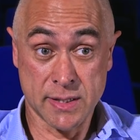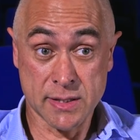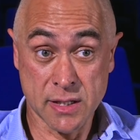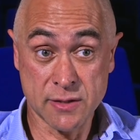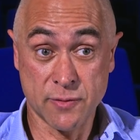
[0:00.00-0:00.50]

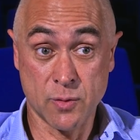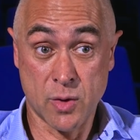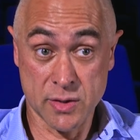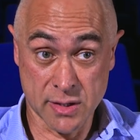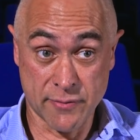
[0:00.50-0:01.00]
successful
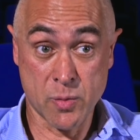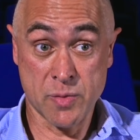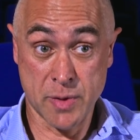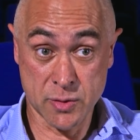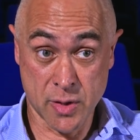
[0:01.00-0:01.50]
whilst living
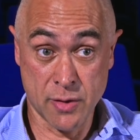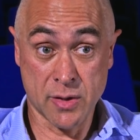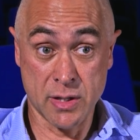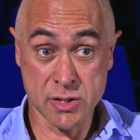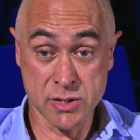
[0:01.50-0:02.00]
with mental health
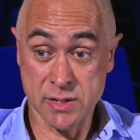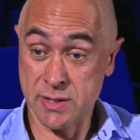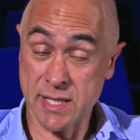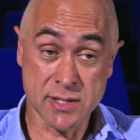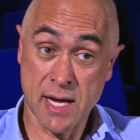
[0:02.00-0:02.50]
conditions.
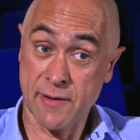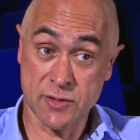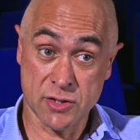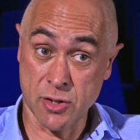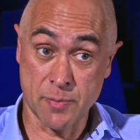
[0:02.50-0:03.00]
It doesn't have
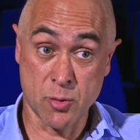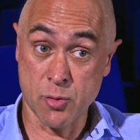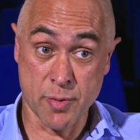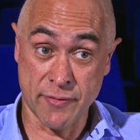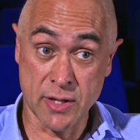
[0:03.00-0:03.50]
to stop you
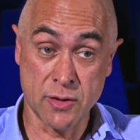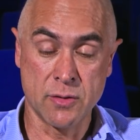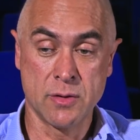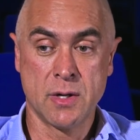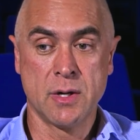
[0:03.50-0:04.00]
or prevent
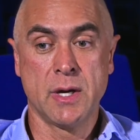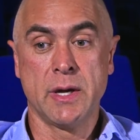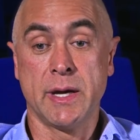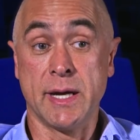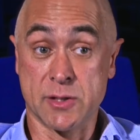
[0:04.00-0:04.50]
you.
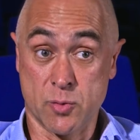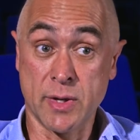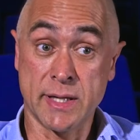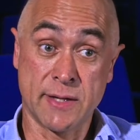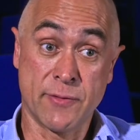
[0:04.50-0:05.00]
It's a
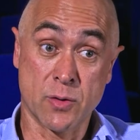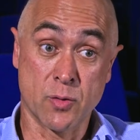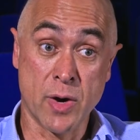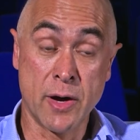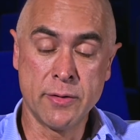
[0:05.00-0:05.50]
really
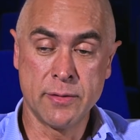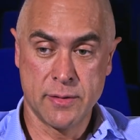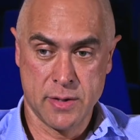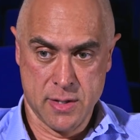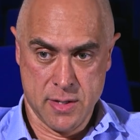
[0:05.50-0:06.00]
difficult road,
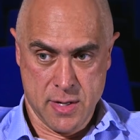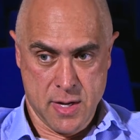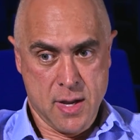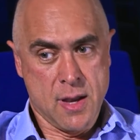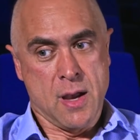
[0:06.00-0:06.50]

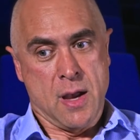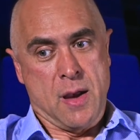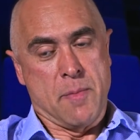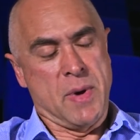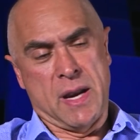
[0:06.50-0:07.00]

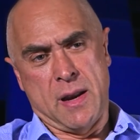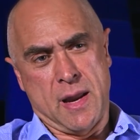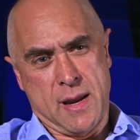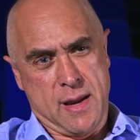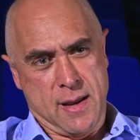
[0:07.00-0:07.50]
but
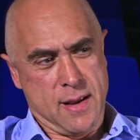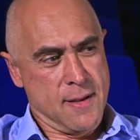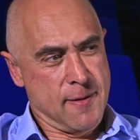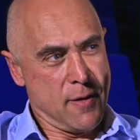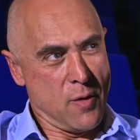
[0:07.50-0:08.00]

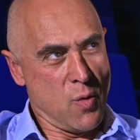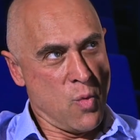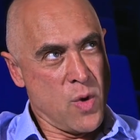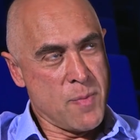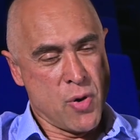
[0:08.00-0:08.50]

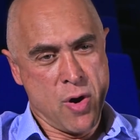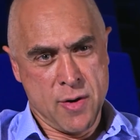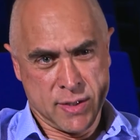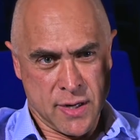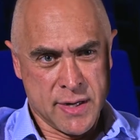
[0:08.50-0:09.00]
we
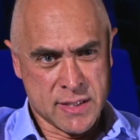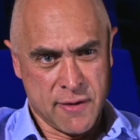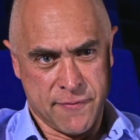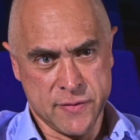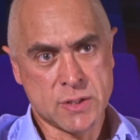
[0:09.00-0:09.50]
prioritise
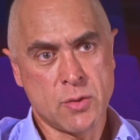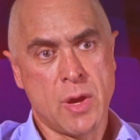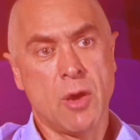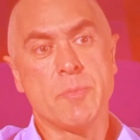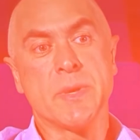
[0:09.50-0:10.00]
our physical
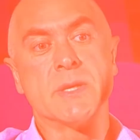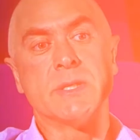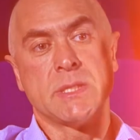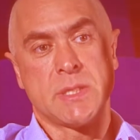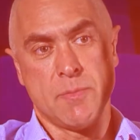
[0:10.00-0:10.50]
health
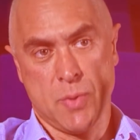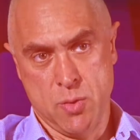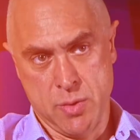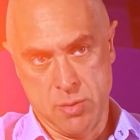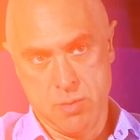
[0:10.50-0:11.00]
because it's
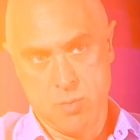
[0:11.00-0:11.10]
important.